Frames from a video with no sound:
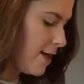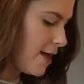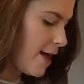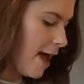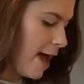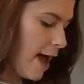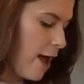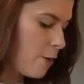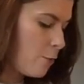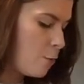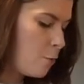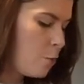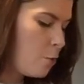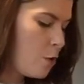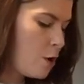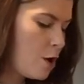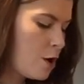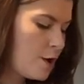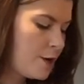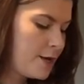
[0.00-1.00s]
And
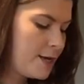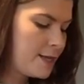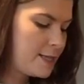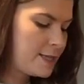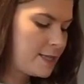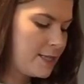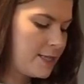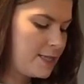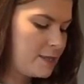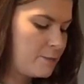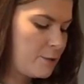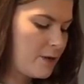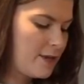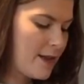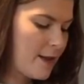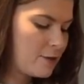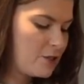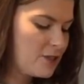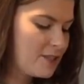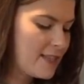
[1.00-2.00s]
1 teaspoon.
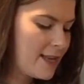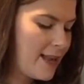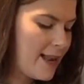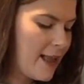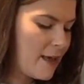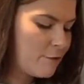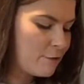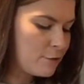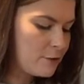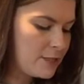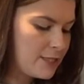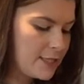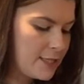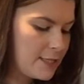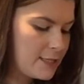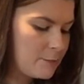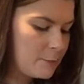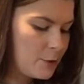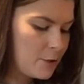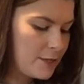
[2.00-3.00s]
Now just a level
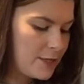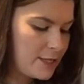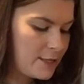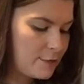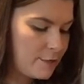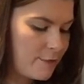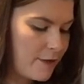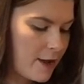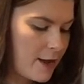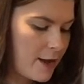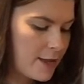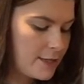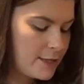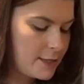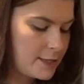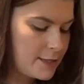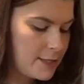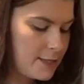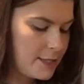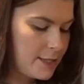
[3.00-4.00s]
teaspoon is fine.
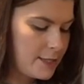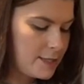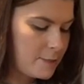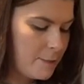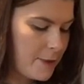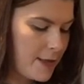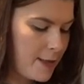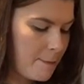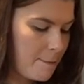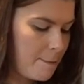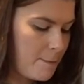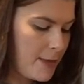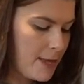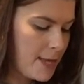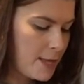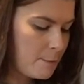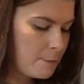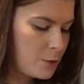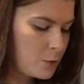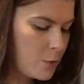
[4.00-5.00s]
It doesn't need to be a
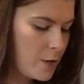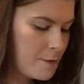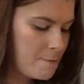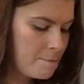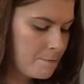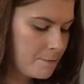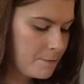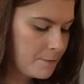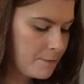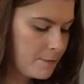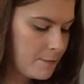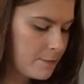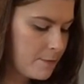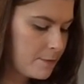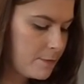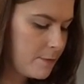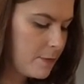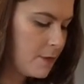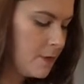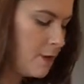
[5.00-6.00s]
heaped one.
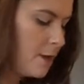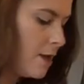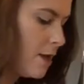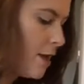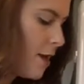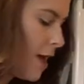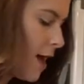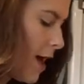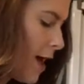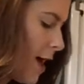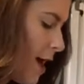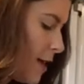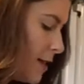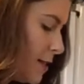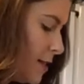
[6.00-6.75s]
And